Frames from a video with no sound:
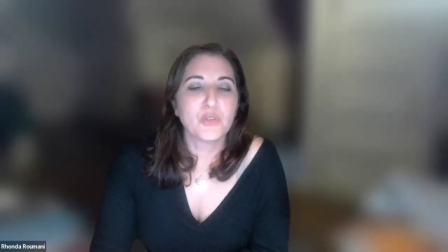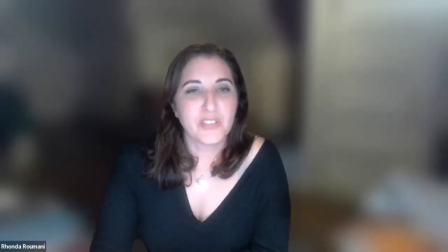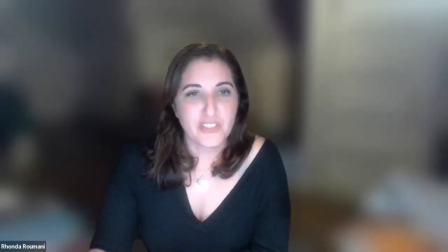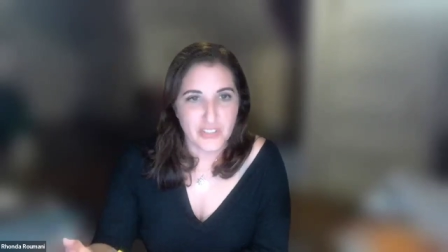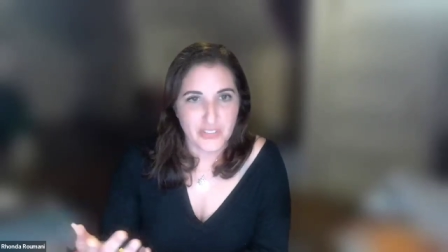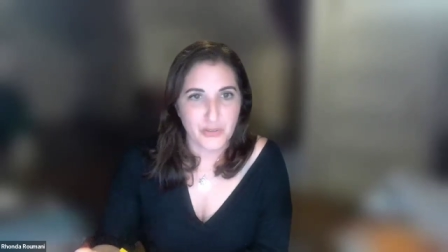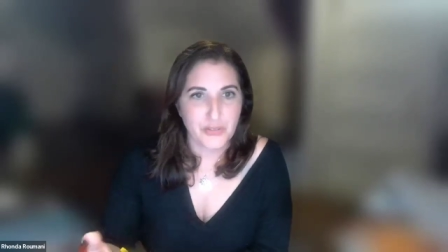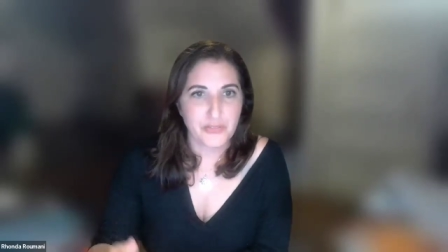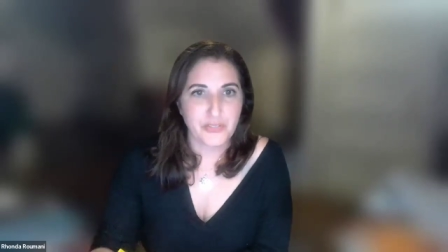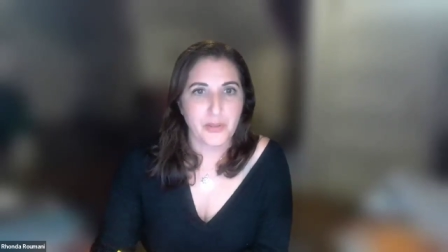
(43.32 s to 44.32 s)
who we just
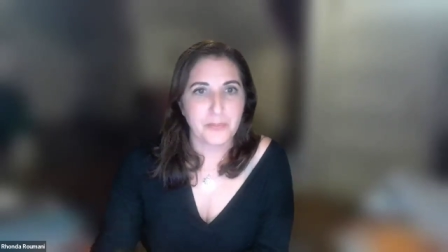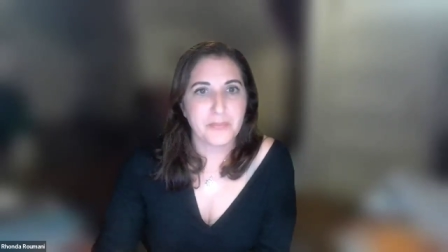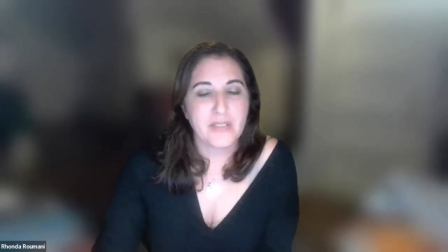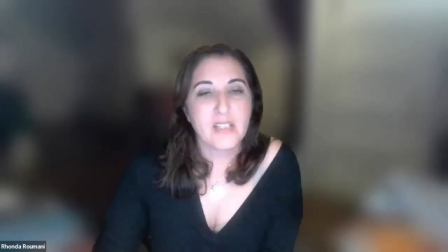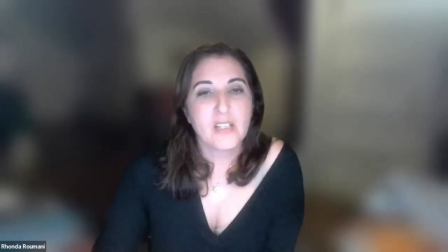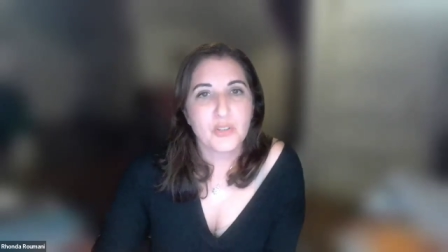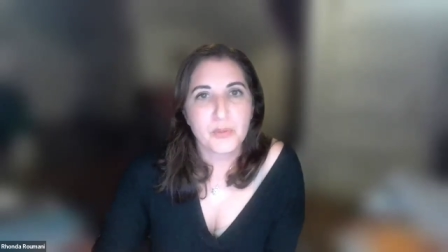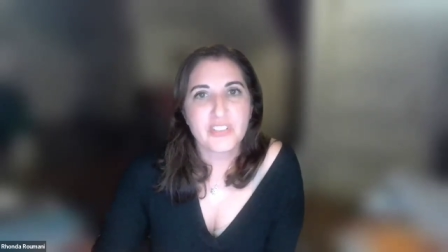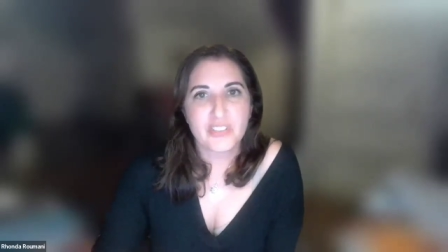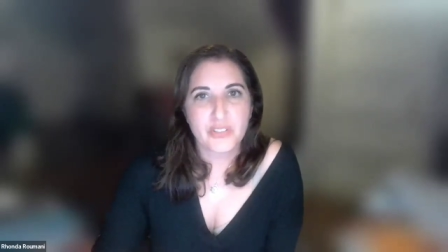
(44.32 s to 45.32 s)
heard from,
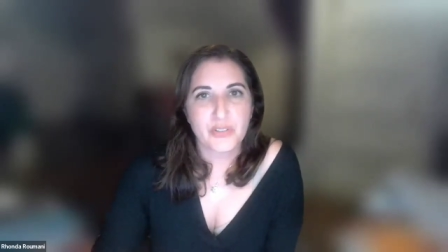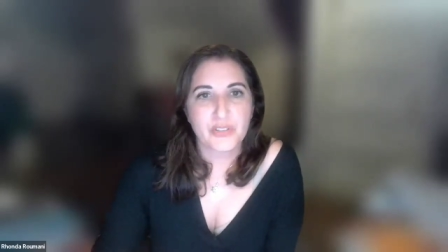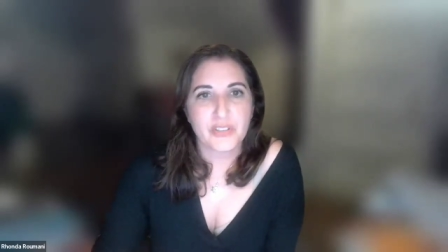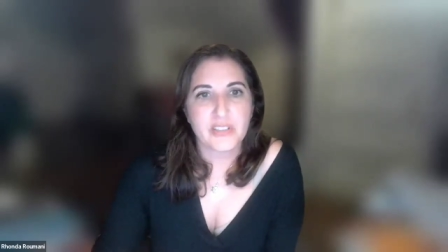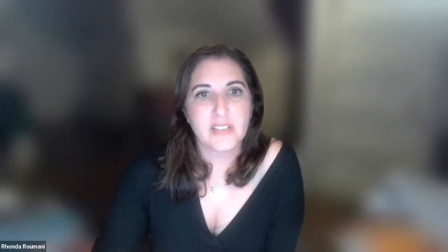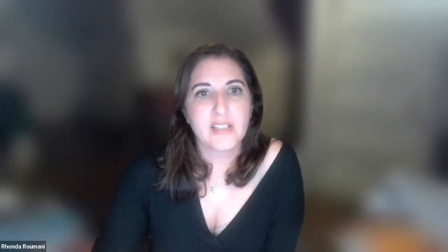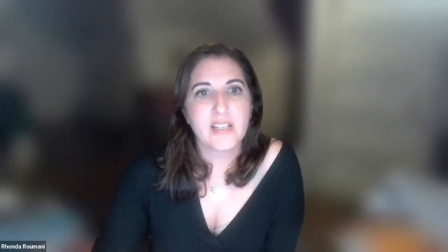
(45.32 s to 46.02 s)
who we just heard.